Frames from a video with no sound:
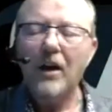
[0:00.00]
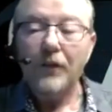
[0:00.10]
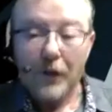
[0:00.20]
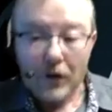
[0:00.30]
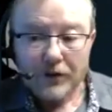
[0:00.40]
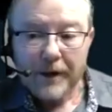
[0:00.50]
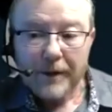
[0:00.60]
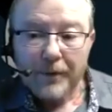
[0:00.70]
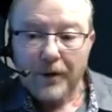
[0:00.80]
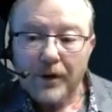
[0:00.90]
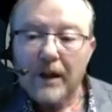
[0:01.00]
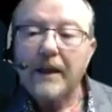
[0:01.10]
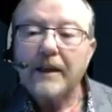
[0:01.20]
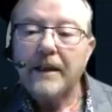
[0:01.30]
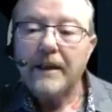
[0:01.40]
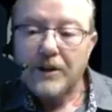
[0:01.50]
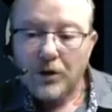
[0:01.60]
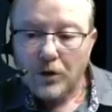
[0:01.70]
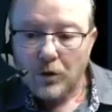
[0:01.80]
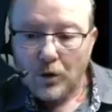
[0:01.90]
Those people need
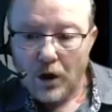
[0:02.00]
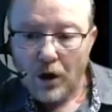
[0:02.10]
to